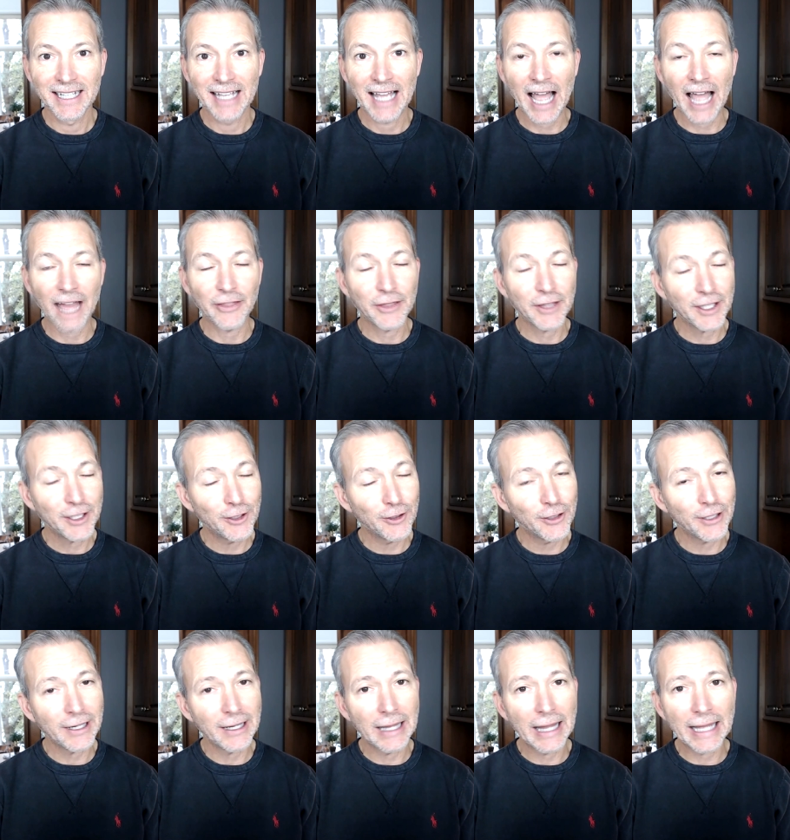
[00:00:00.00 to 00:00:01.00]
I think you're
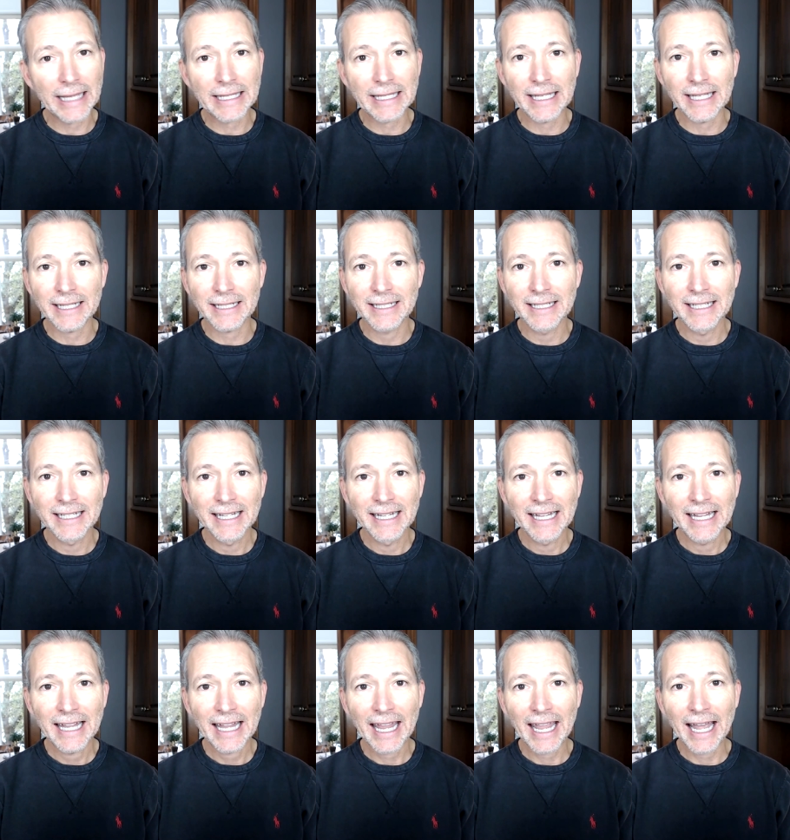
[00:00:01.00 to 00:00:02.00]
gonna like it,
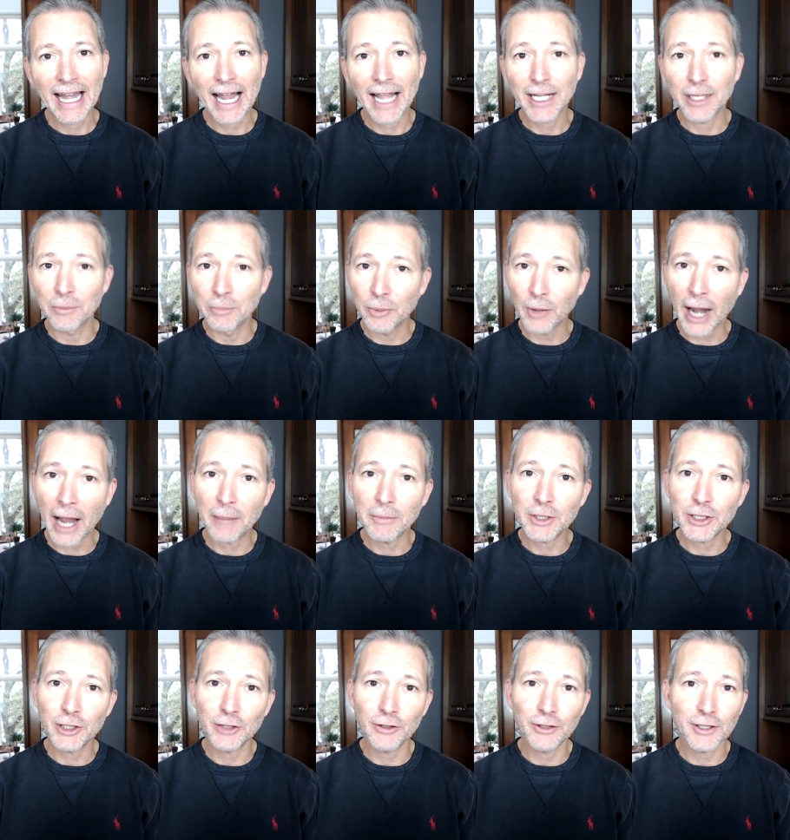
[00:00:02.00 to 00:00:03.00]
and I can
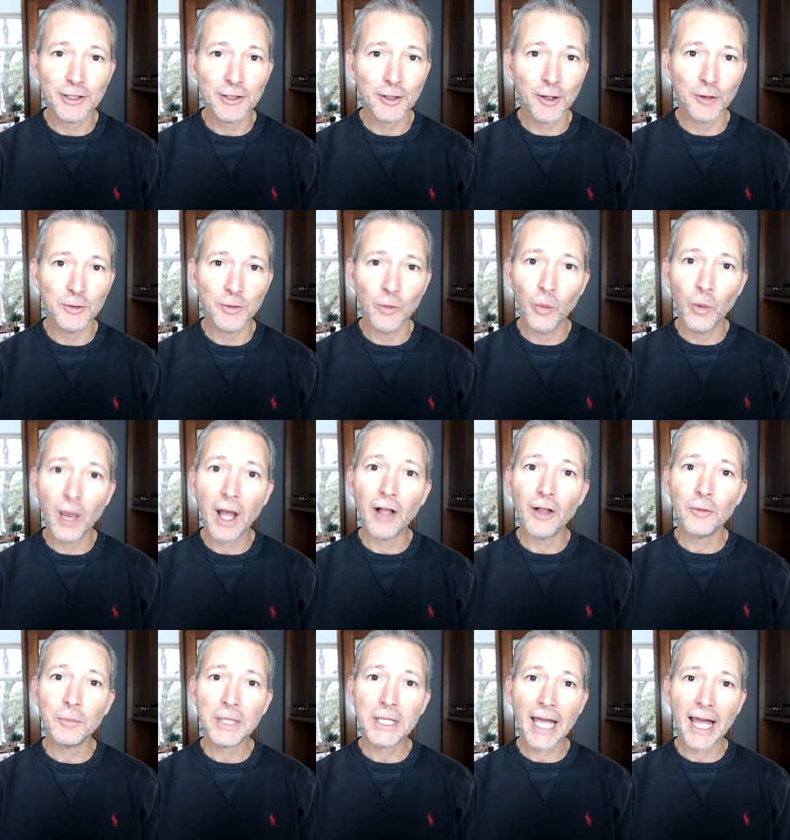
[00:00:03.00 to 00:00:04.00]
promise you this goes
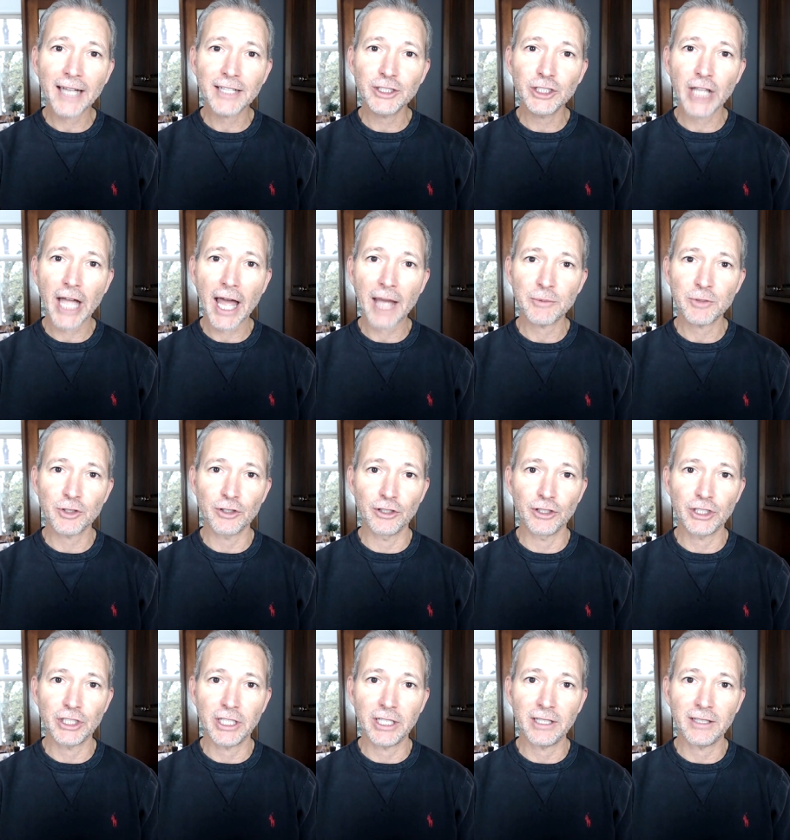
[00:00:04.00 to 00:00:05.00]
well beyond job
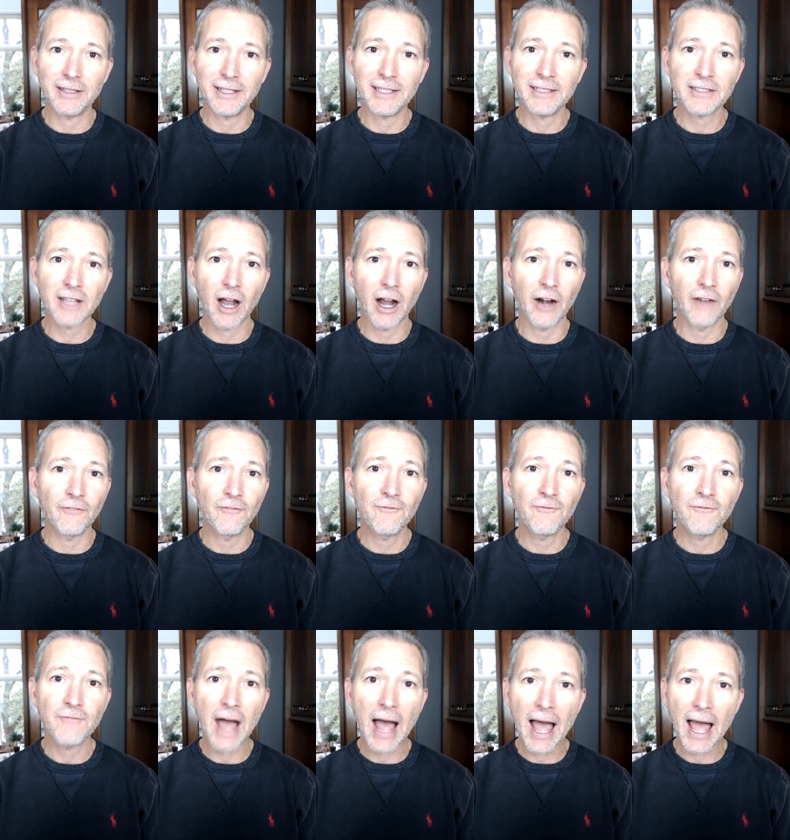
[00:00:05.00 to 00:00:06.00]
searching. These are
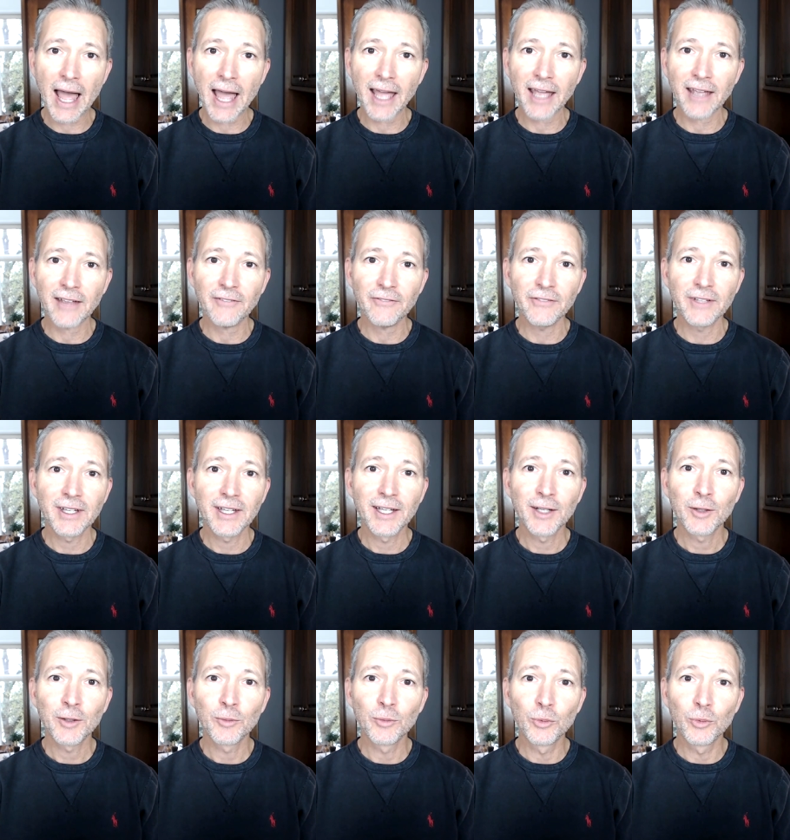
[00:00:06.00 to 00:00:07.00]
five
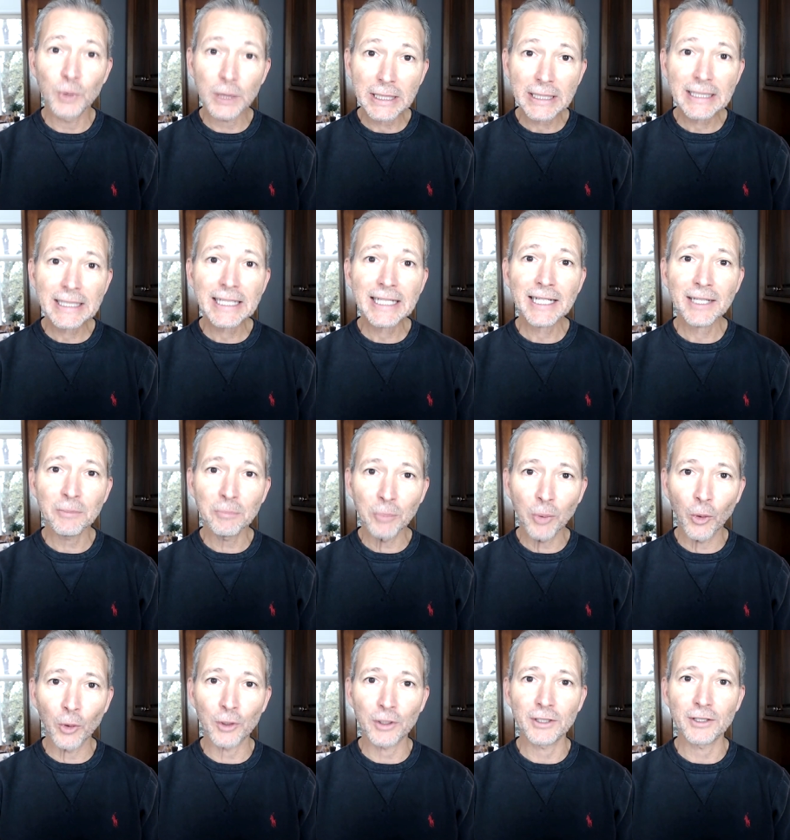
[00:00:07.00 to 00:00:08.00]
really
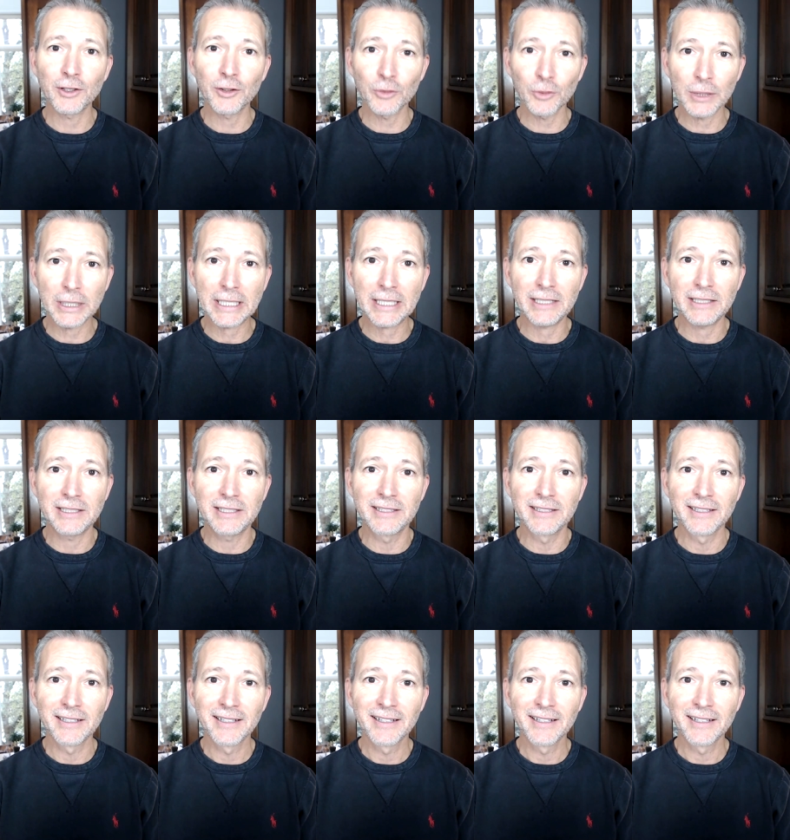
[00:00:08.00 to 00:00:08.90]
important creeds